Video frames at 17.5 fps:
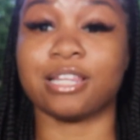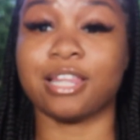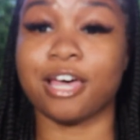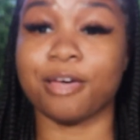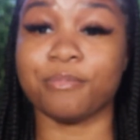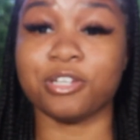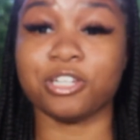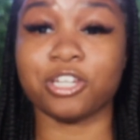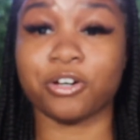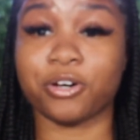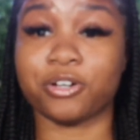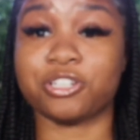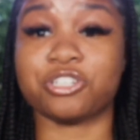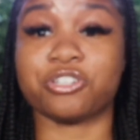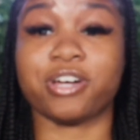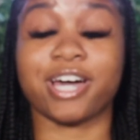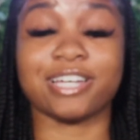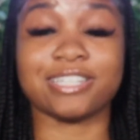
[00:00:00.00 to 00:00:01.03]
Let me know
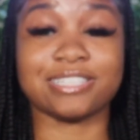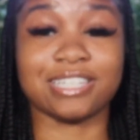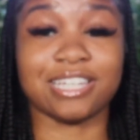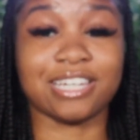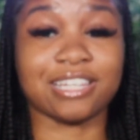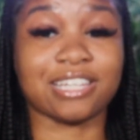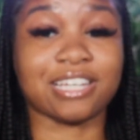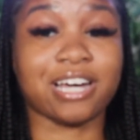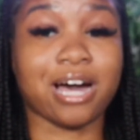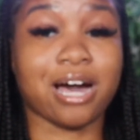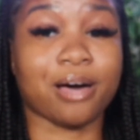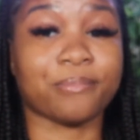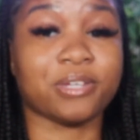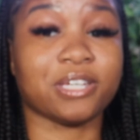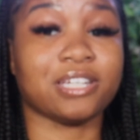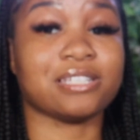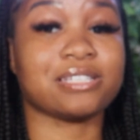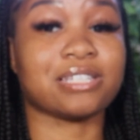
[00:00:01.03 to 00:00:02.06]
what you guys think in the
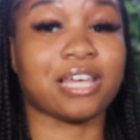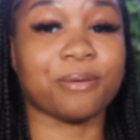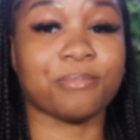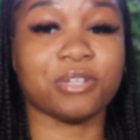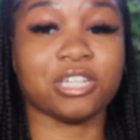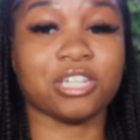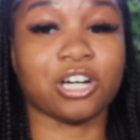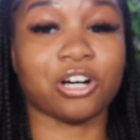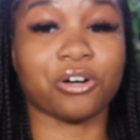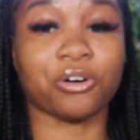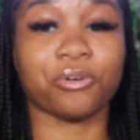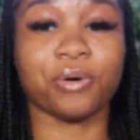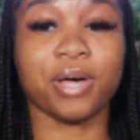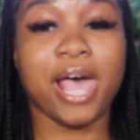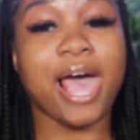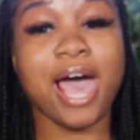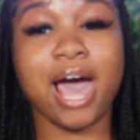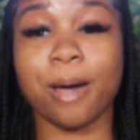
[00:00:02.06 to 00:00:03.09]
comments. Let me
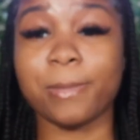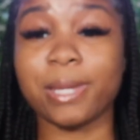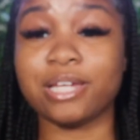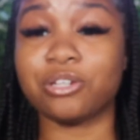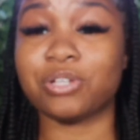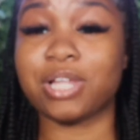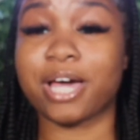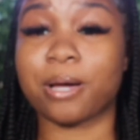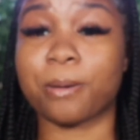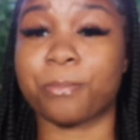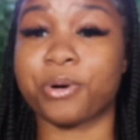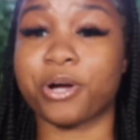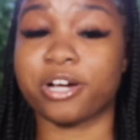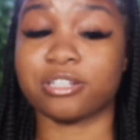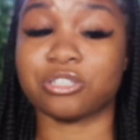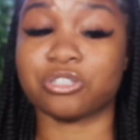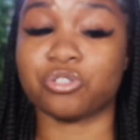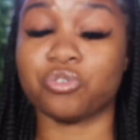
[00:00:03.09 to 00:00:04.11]
know. I may do like a
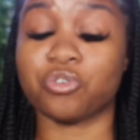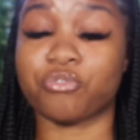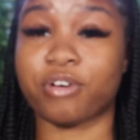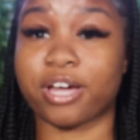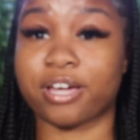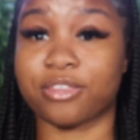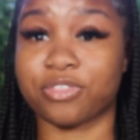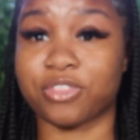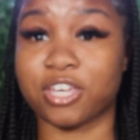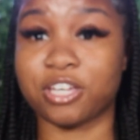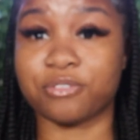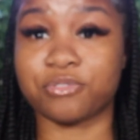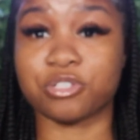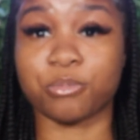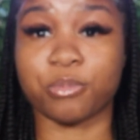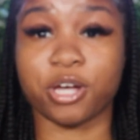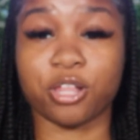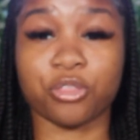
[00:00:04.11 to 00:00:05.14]
part two if I can think of
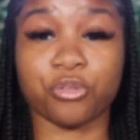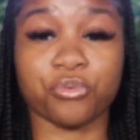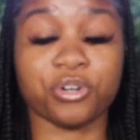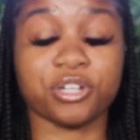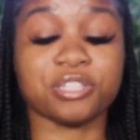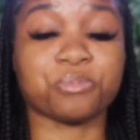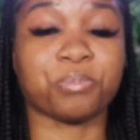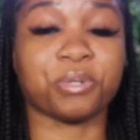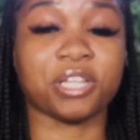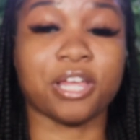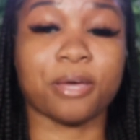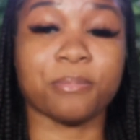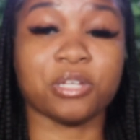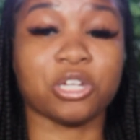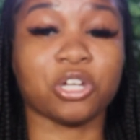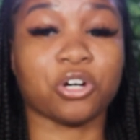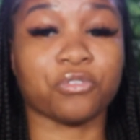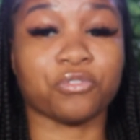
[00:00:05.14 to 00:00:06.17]
some other ones, but let
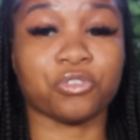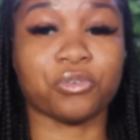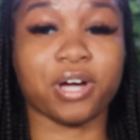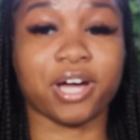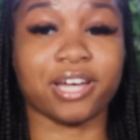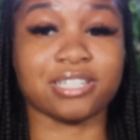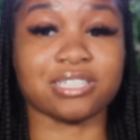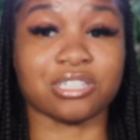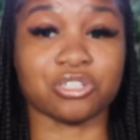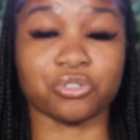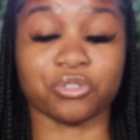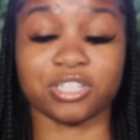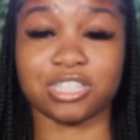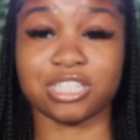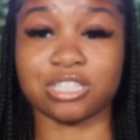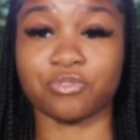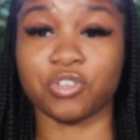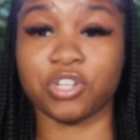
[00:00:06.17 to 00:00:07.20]
me know if you guys
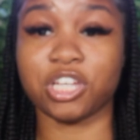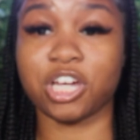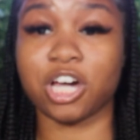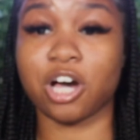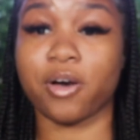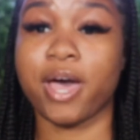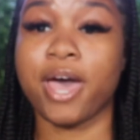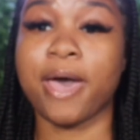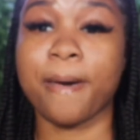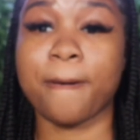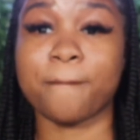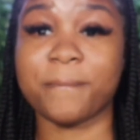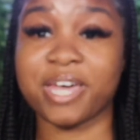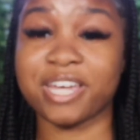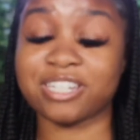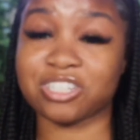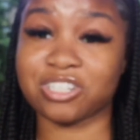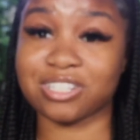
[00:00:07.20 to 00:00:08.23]
enjoyed this video.
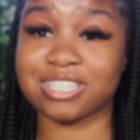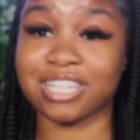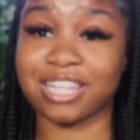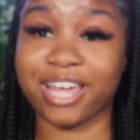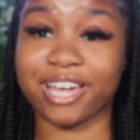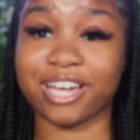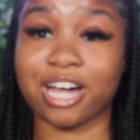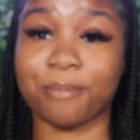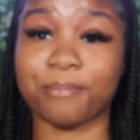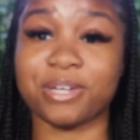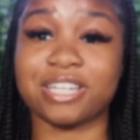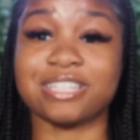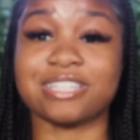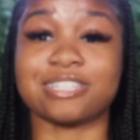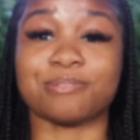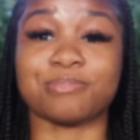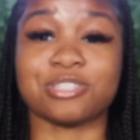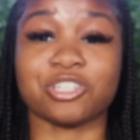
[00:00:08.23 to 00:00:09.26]
Make sure to like, comment,
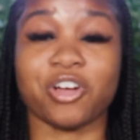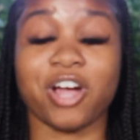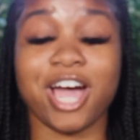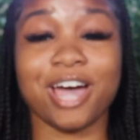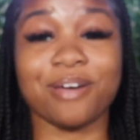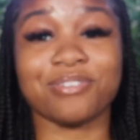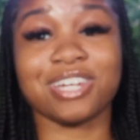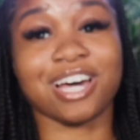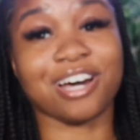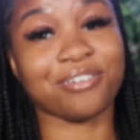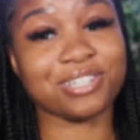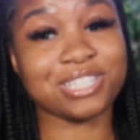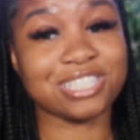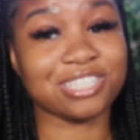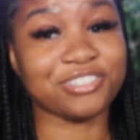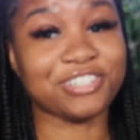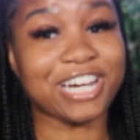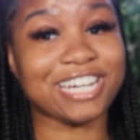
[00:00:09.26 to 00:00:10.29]
and subscribe, and I will
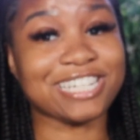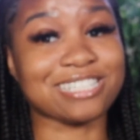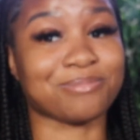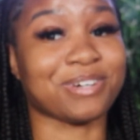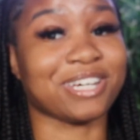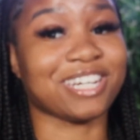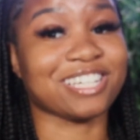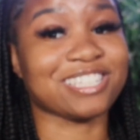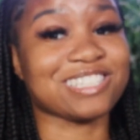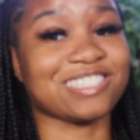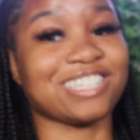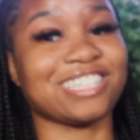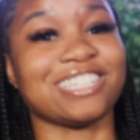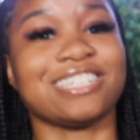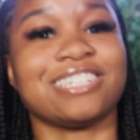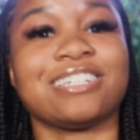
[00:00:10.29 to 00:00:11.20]
see you guys in my next one.